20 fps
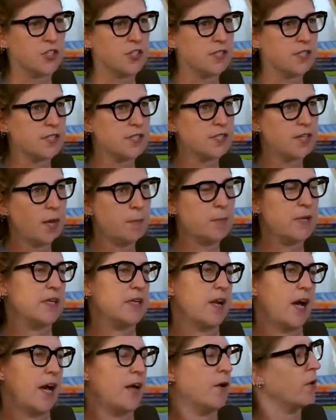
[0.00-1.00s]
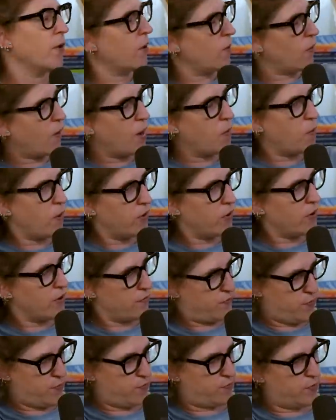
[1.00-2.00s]
just, I mean, I don't know. I wonder
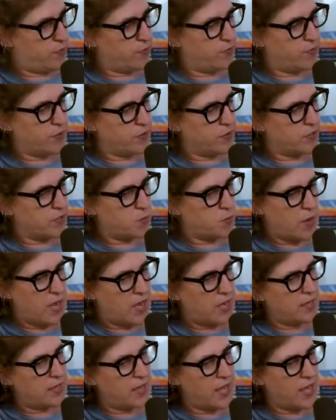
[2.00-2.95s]
if you you feel this way.